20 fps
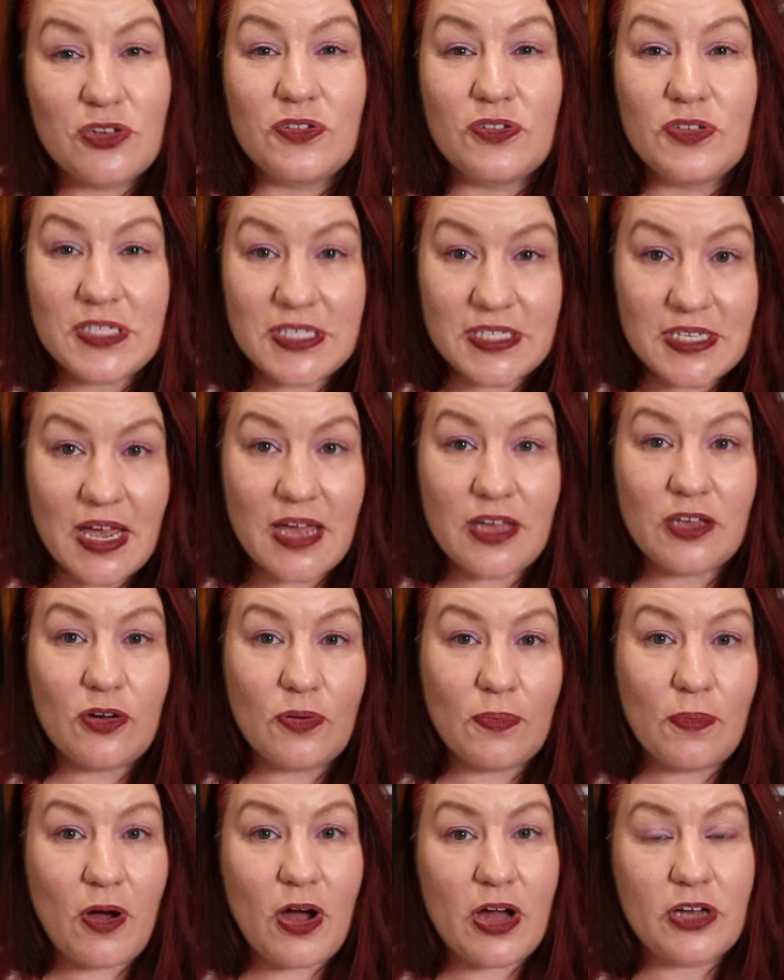set
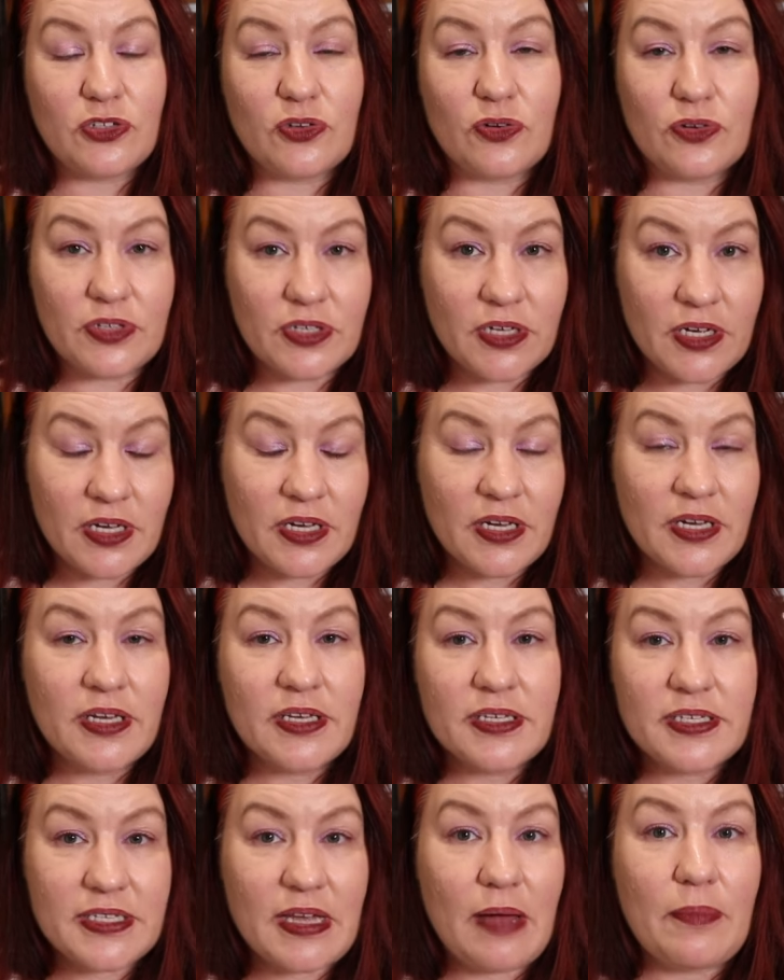your mind on
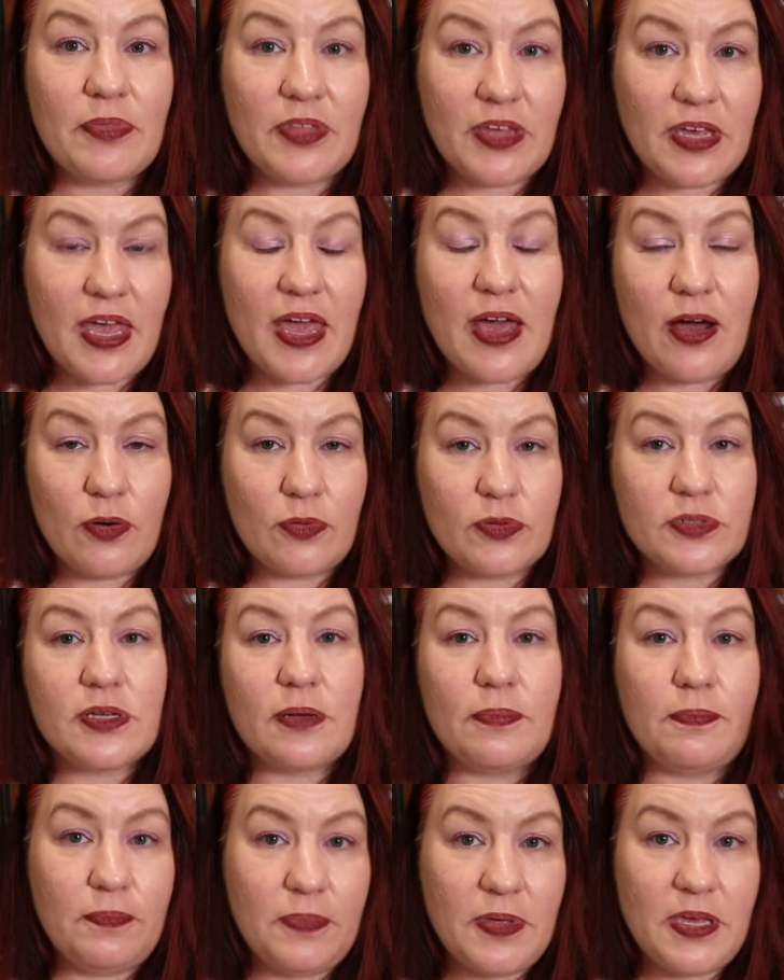something else,
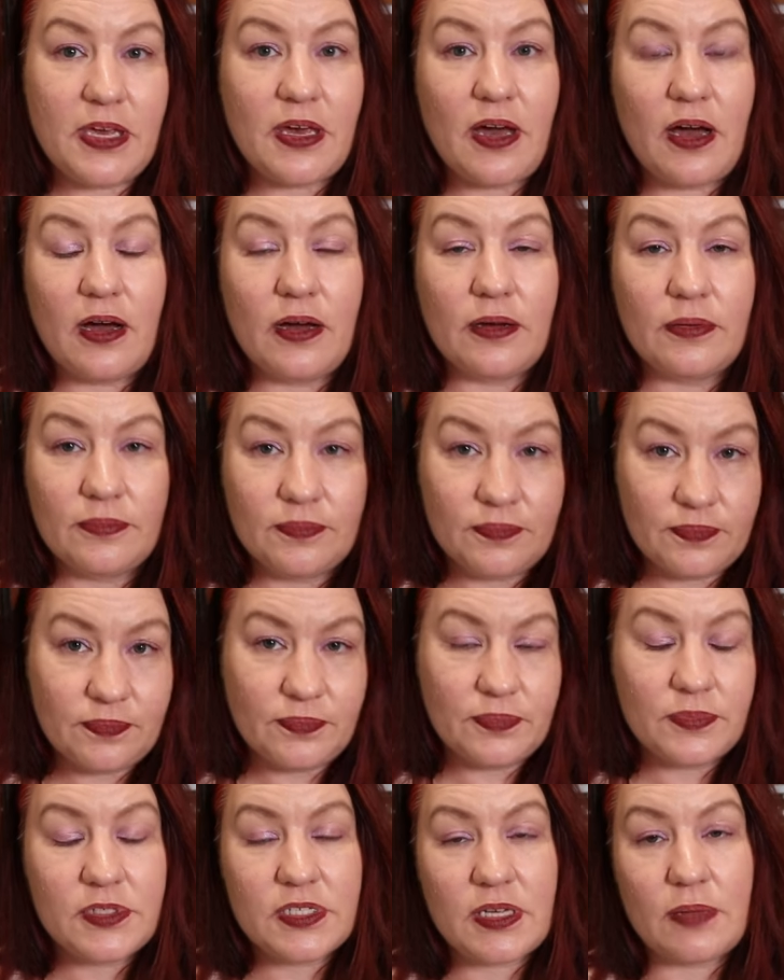
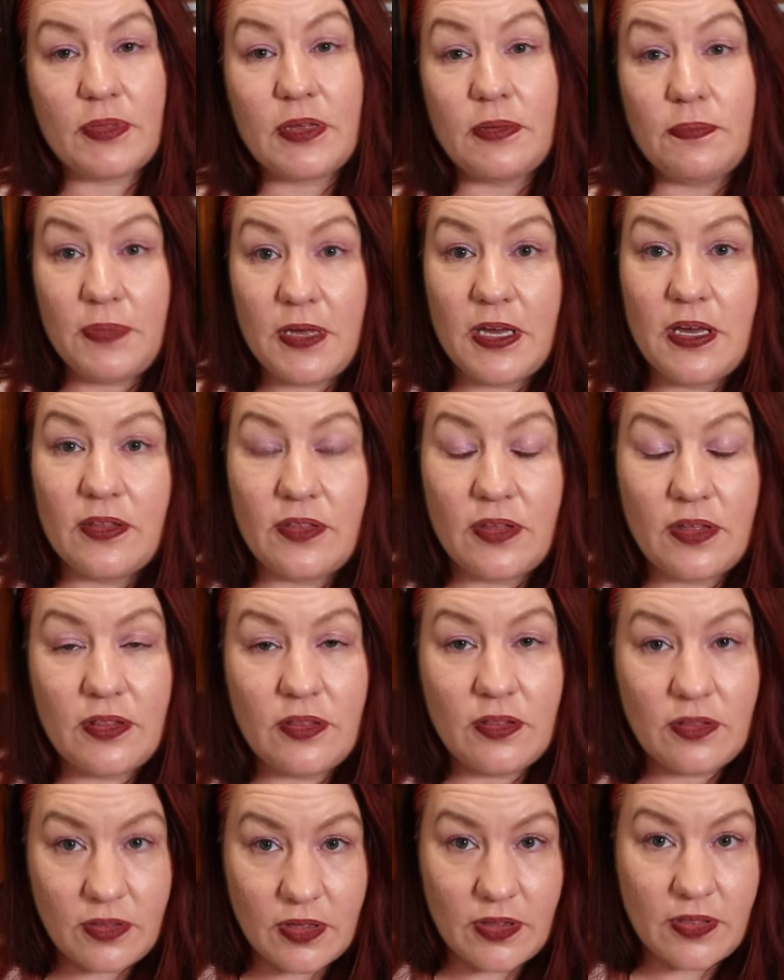something bigger
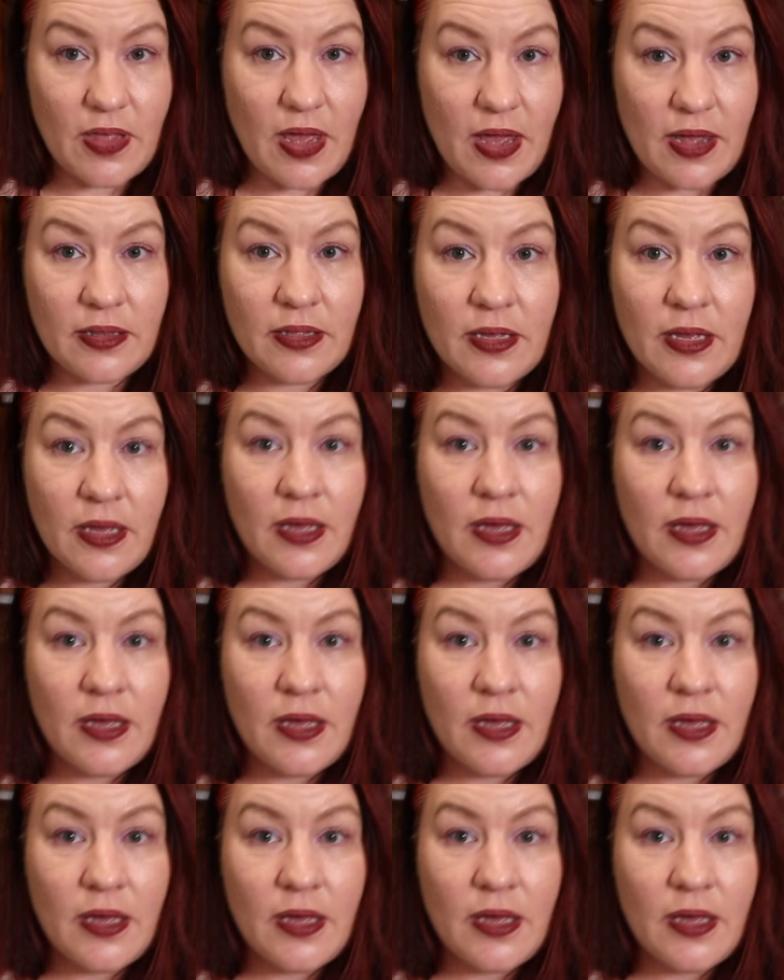than that.